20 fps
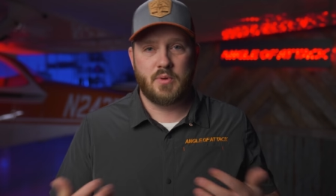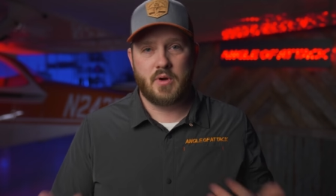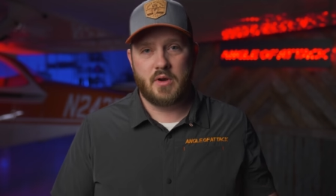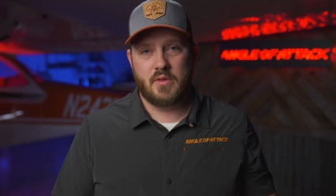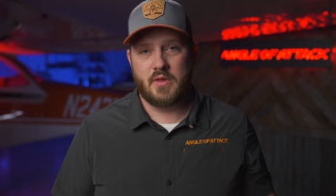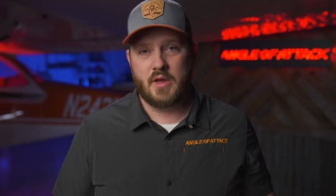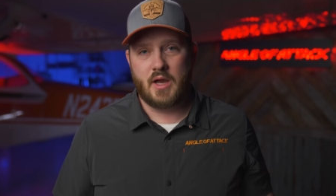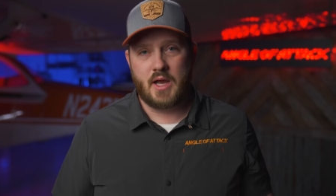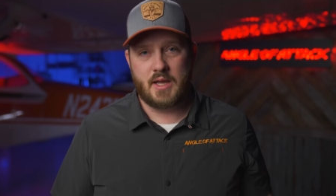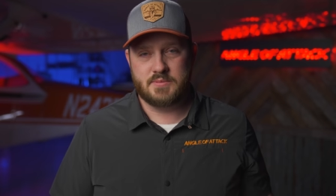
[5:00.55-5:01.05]
part
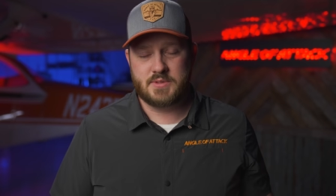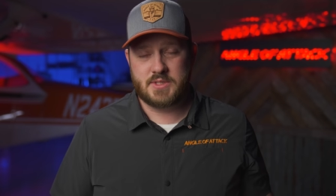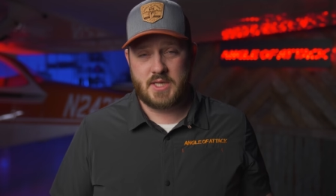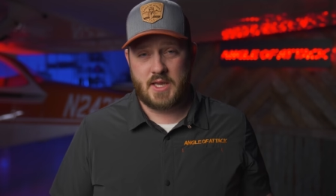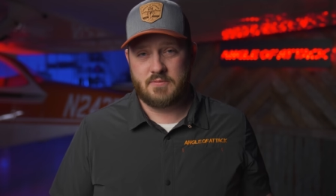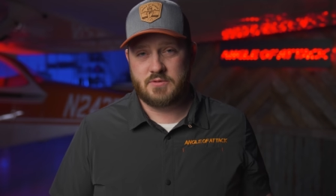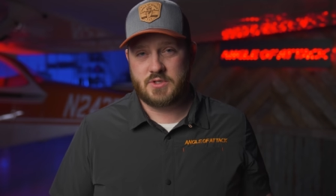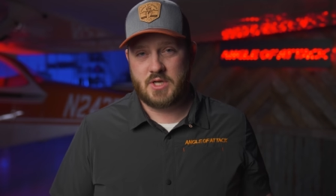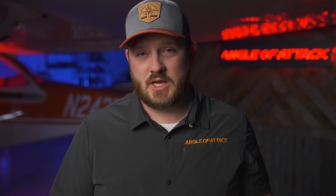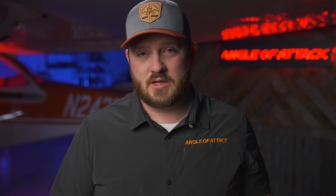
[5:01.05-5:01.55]
of the I'm
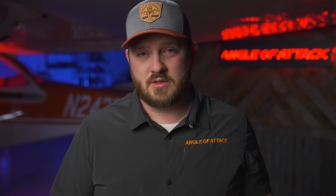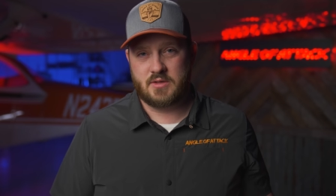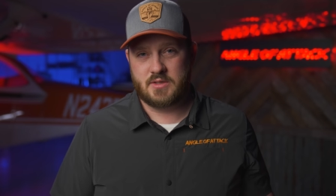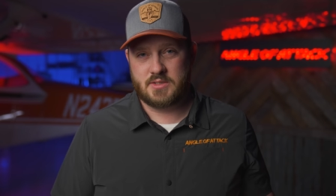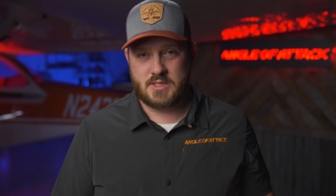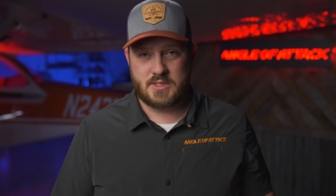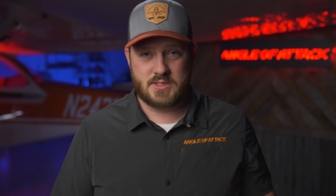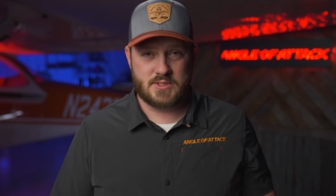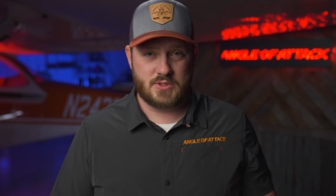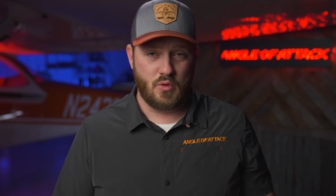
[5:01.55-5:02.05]
safe
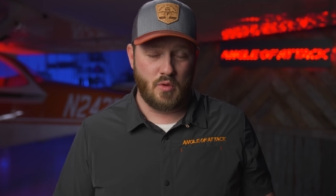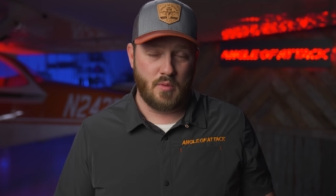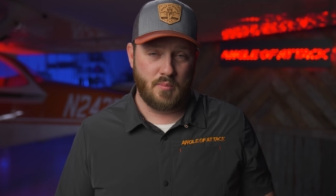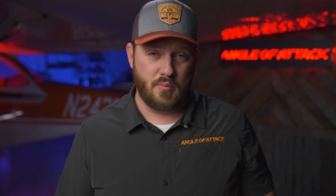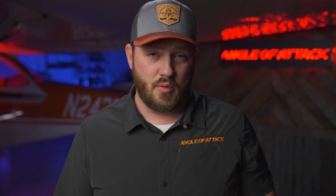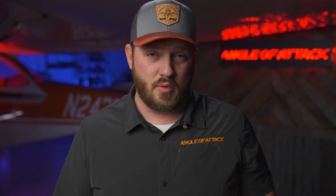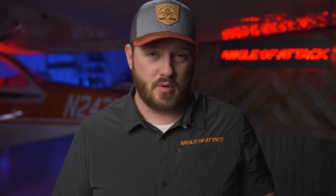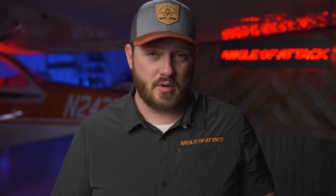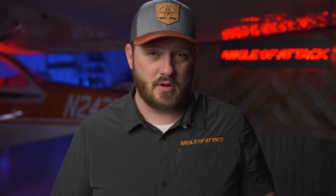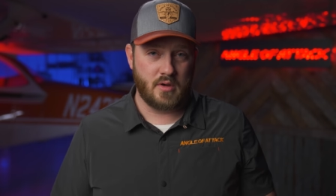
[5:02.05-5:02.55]
checklist that's so
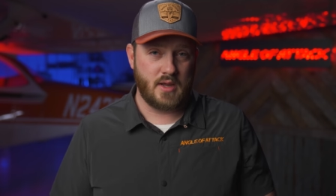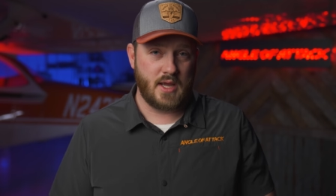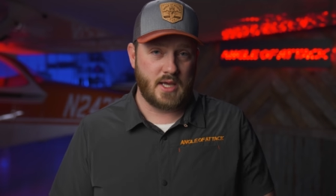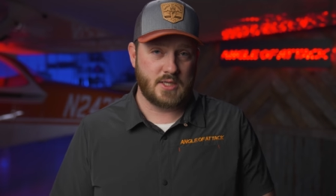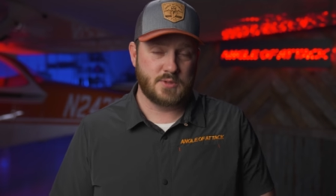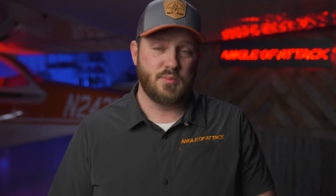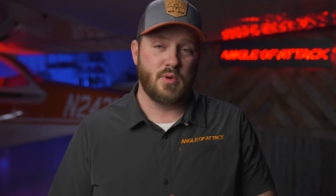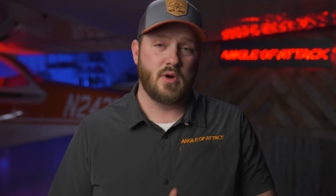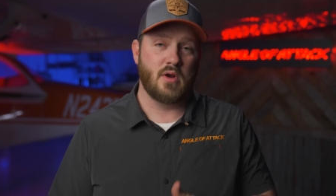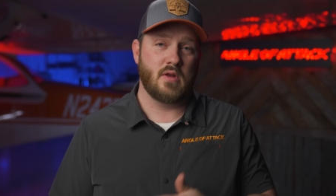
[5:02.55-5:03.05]
important
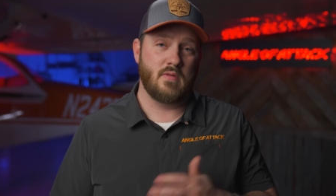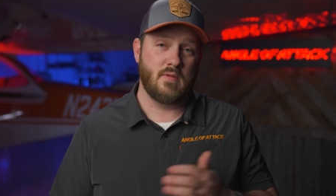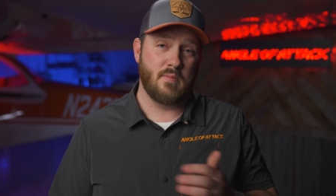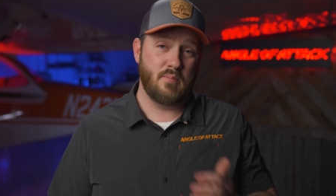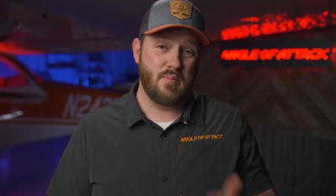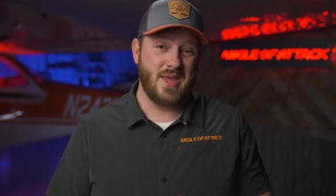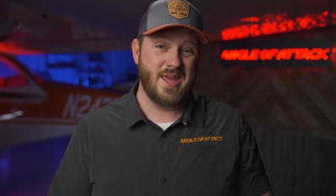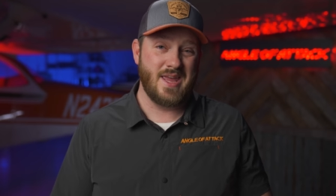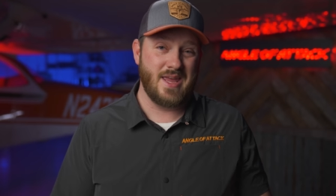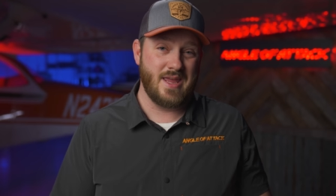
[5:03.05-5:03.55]
as part of the
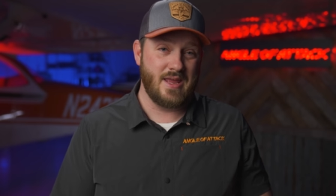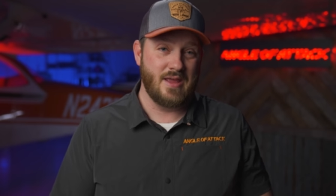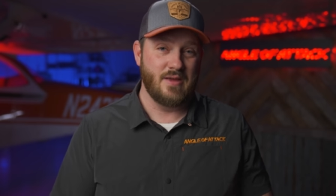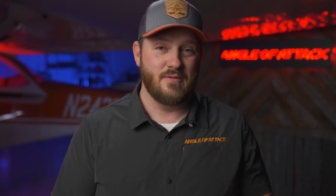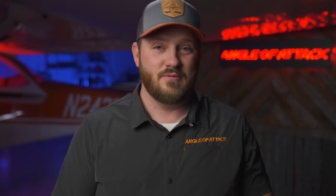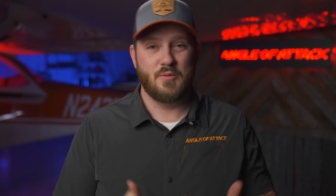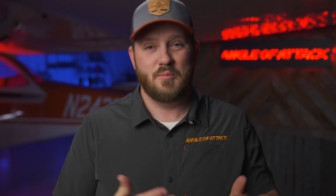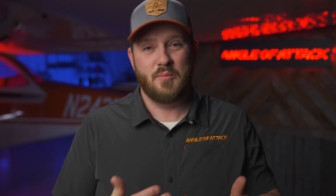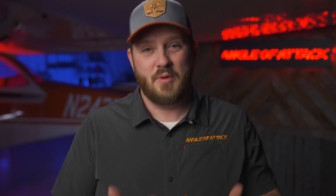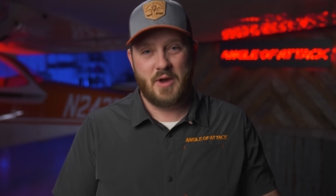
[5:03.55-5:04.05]
P
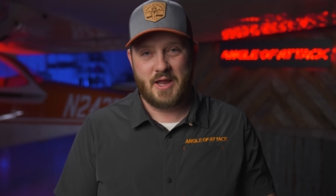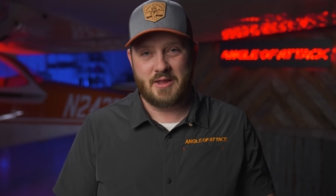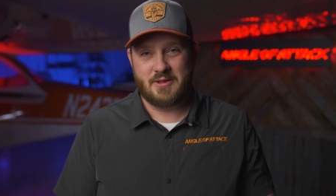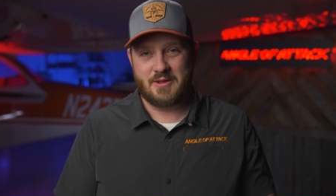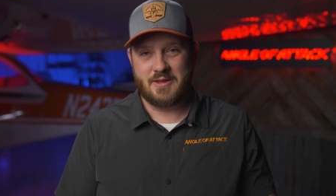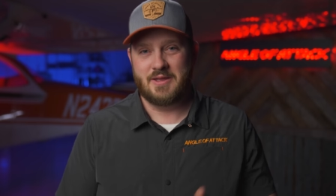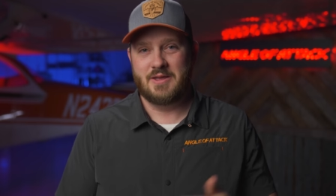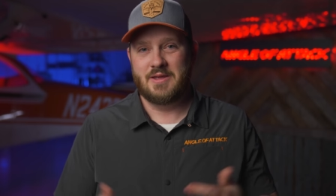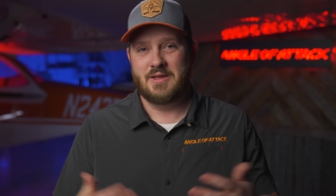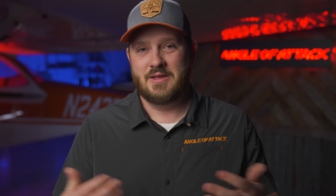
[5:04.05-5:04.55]
for
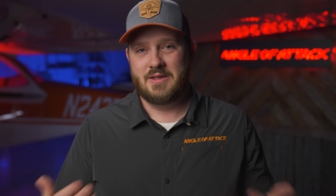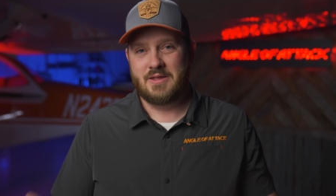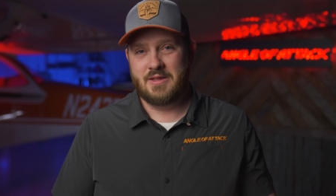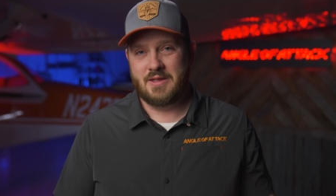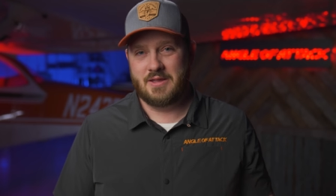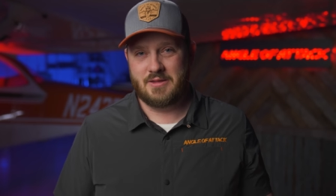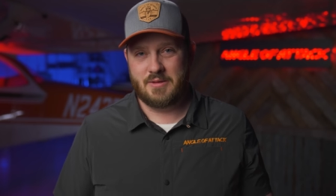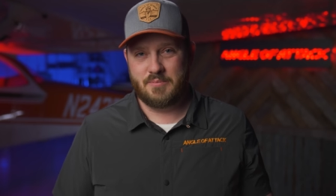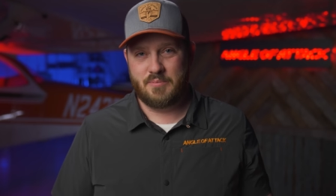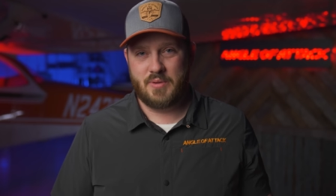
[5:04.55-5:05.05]
pilot
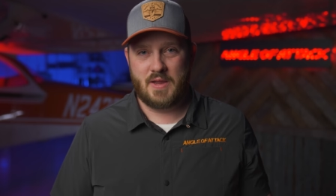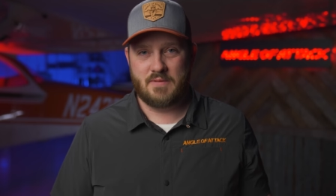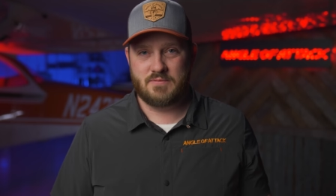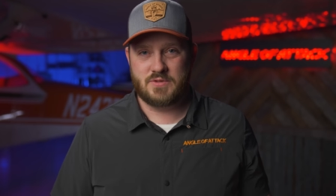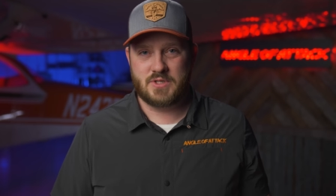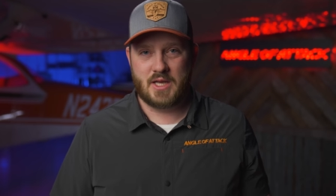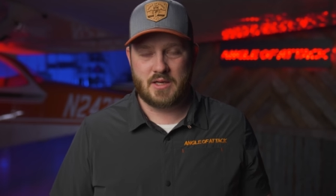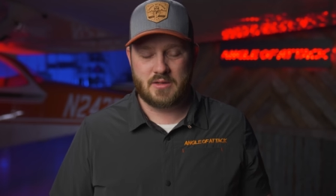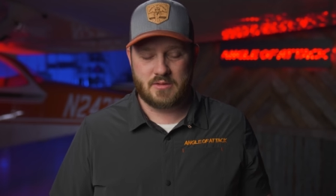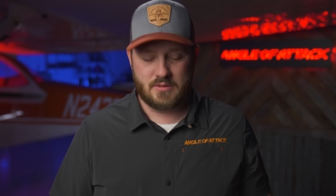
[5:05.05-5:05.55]
in the PAVE
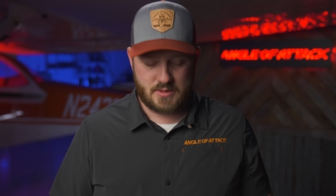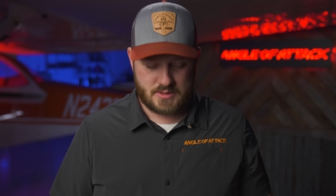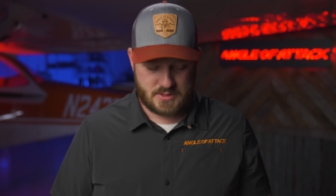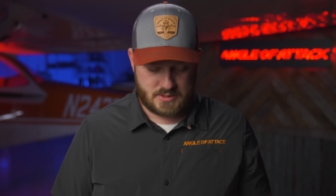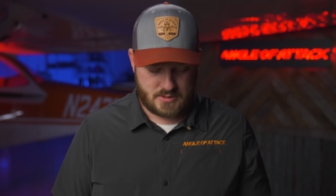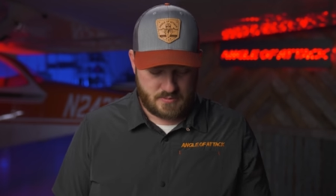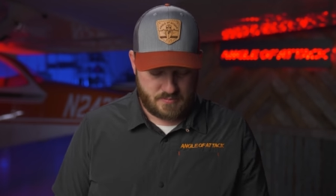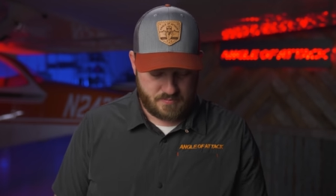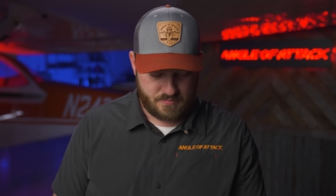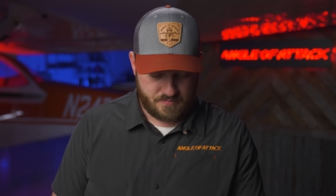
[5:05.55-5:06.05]

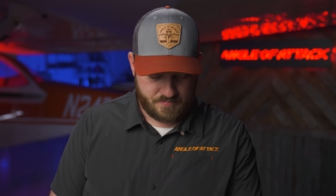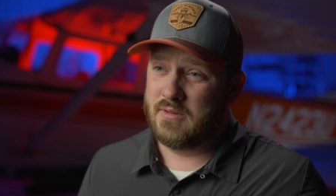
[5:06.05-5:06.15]
checklist.